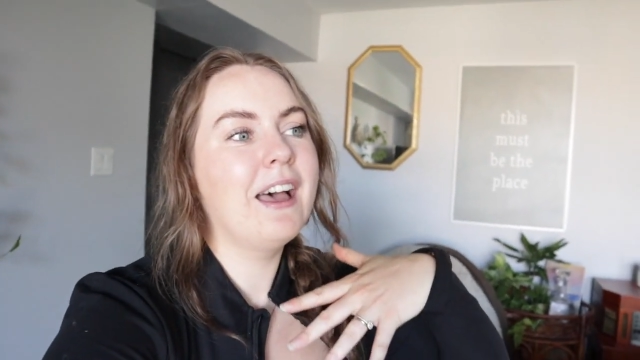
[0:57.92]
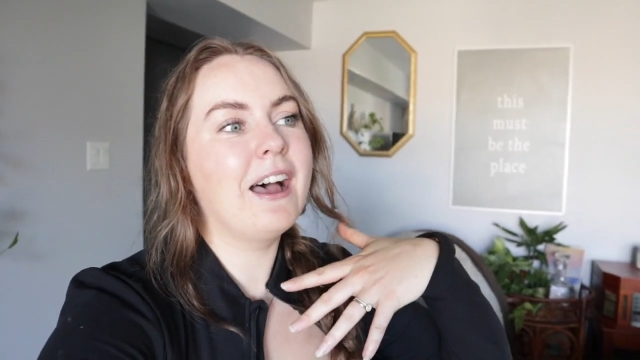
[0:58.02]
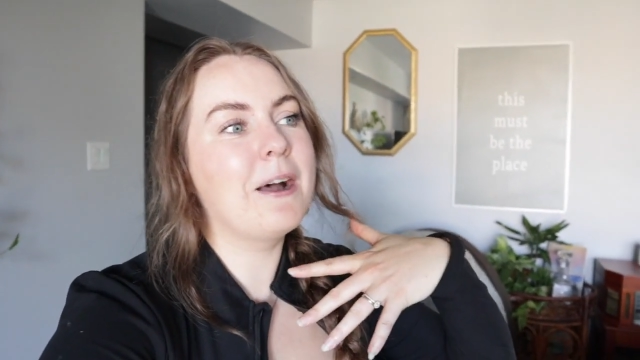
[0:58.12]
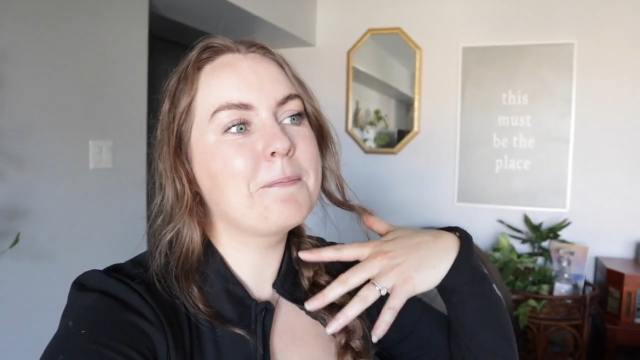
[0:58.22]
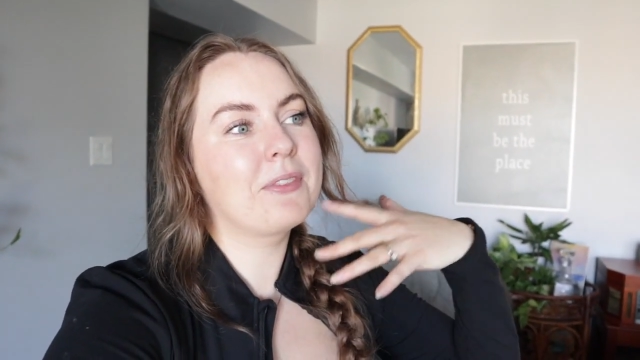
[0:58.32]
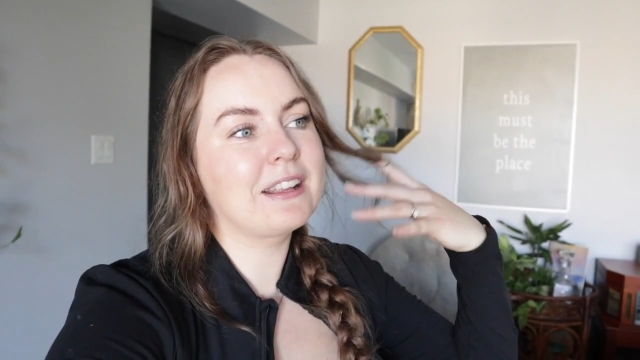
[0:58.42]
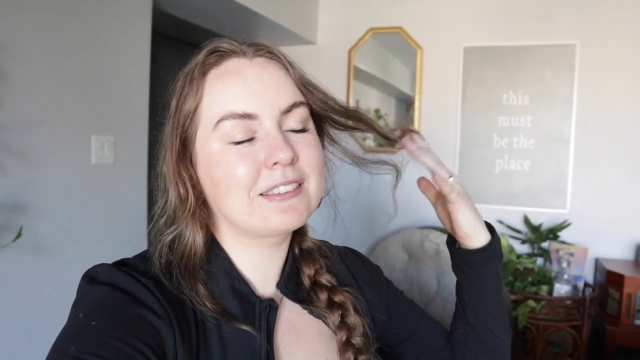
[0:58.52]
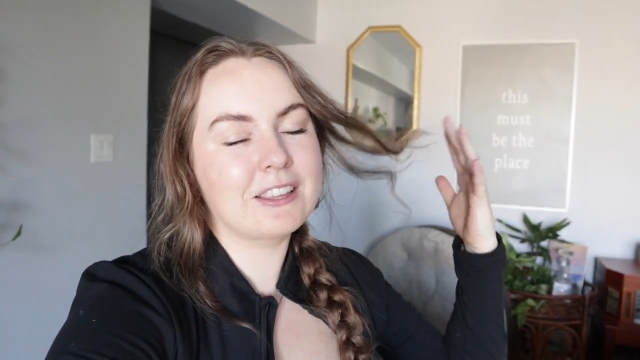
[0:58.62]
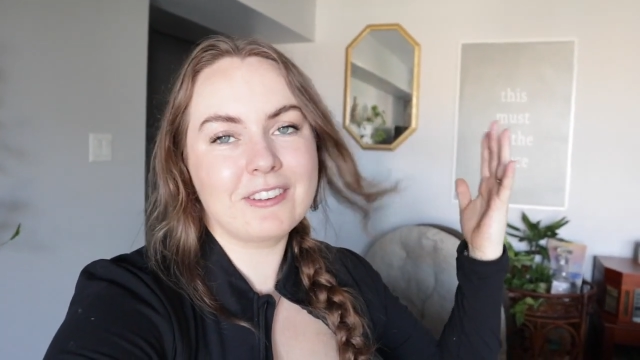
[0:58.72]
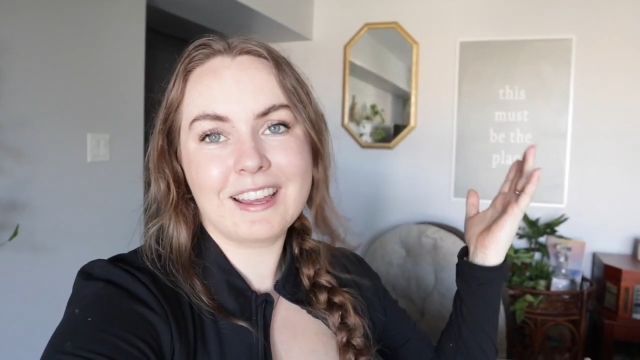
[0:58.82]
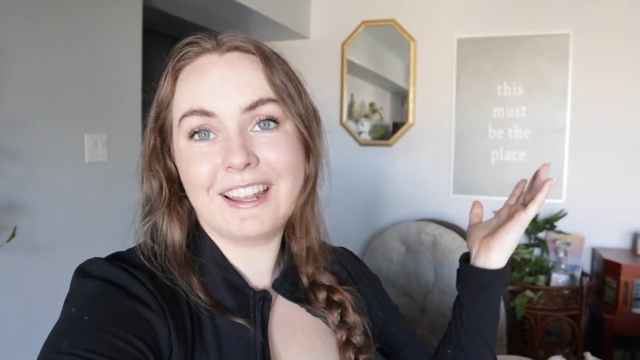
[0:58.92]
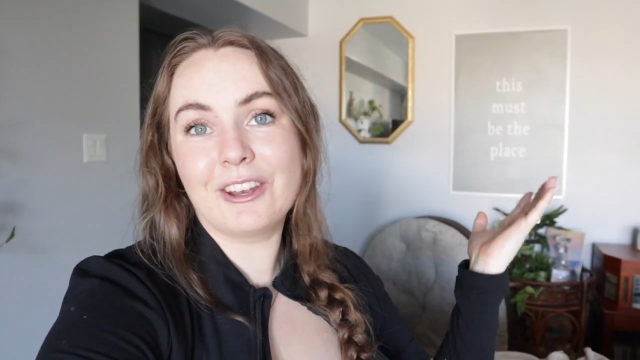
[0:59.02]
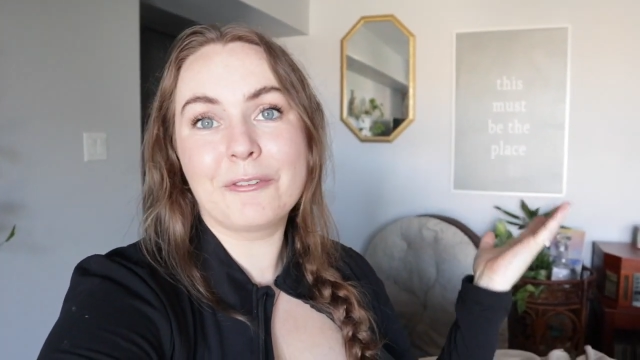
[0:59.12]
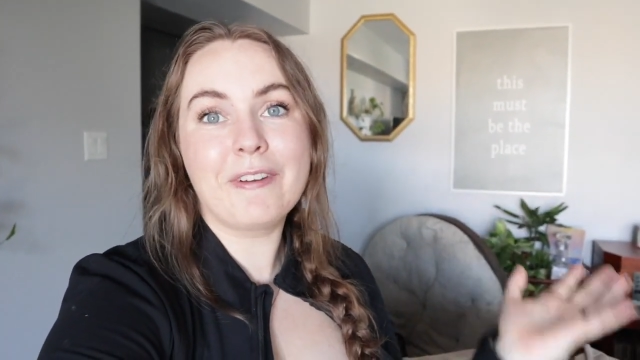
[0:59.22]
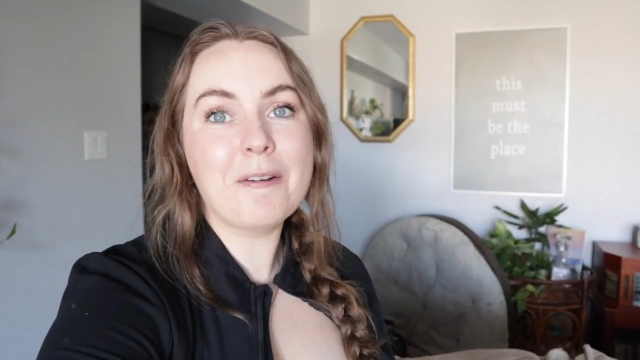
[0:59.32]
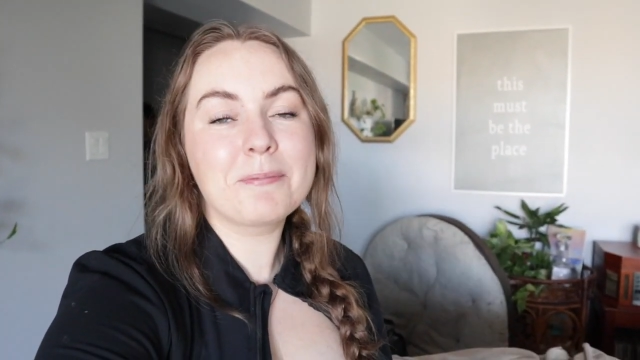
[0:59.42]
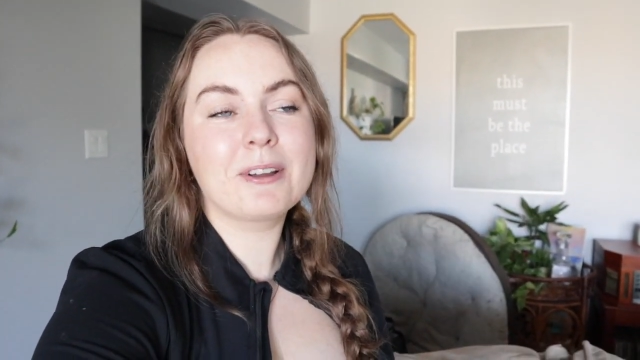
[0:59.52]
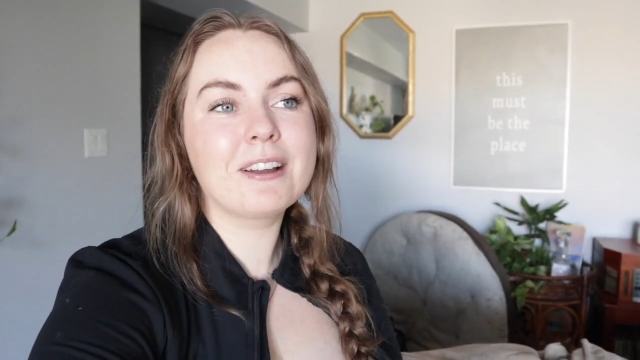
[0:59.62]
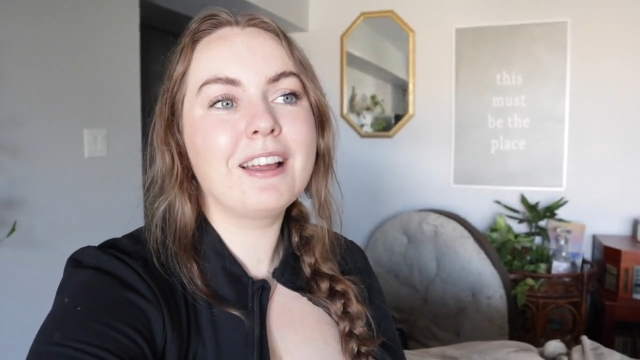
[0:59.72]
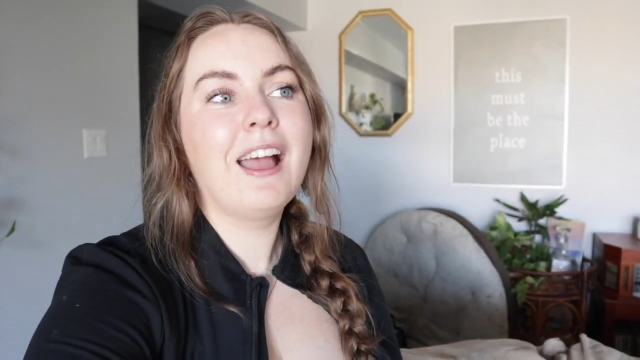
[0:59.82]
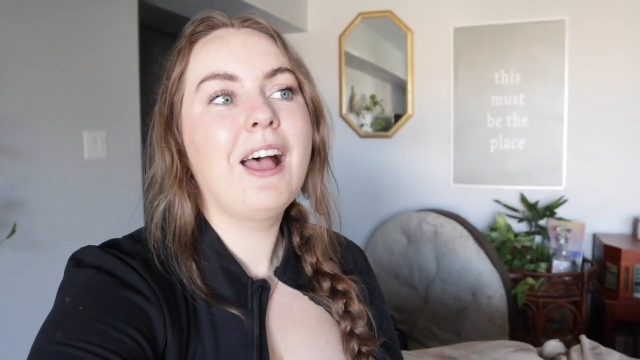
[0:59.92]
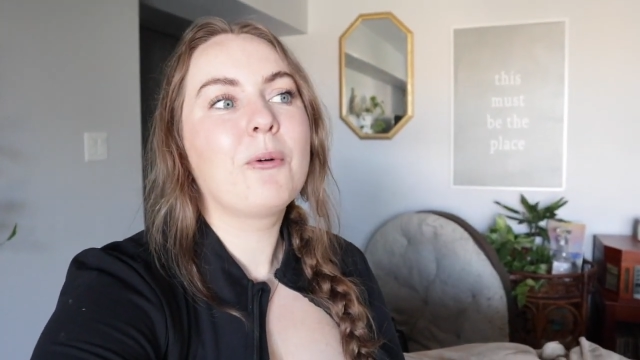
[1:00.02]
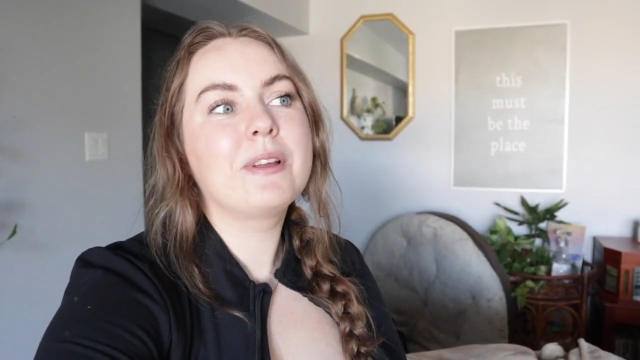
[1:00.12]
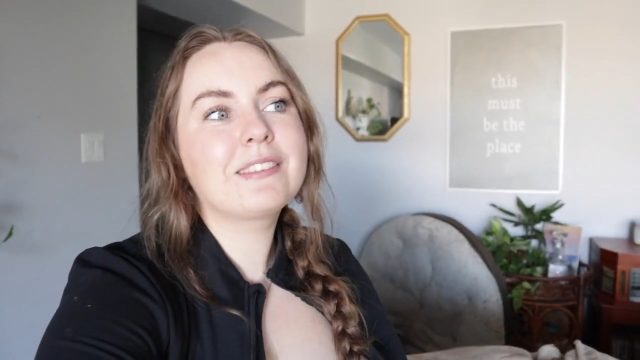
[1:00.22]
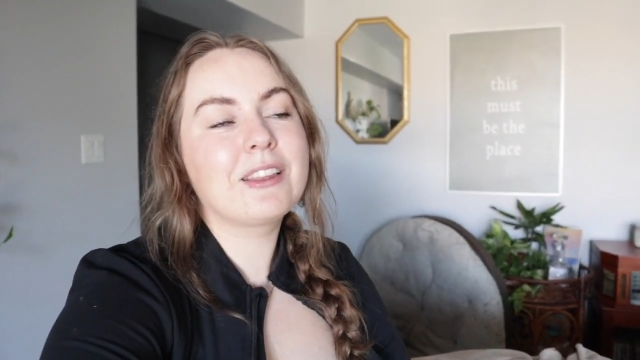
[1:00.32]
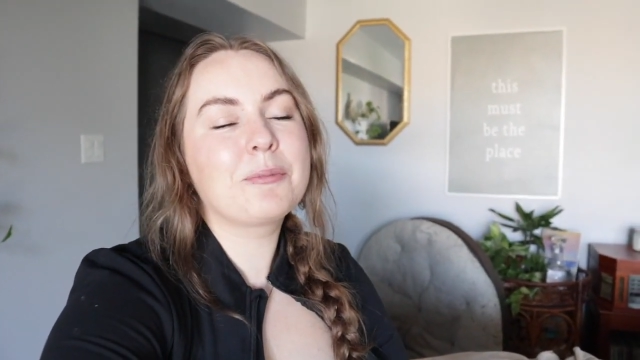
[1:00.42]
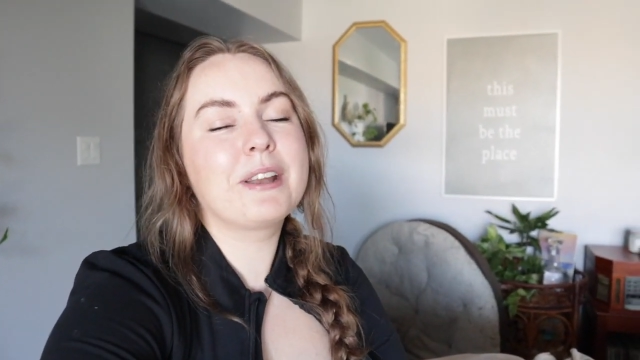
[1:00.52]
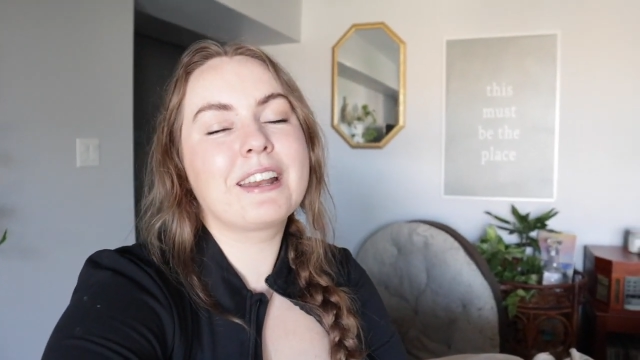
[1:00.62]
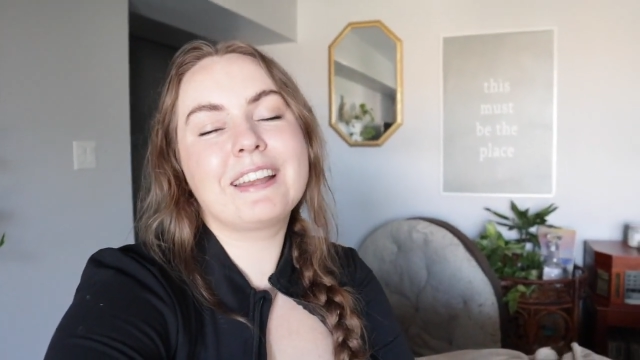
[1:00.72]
Thanksgiving in November. We celebrate it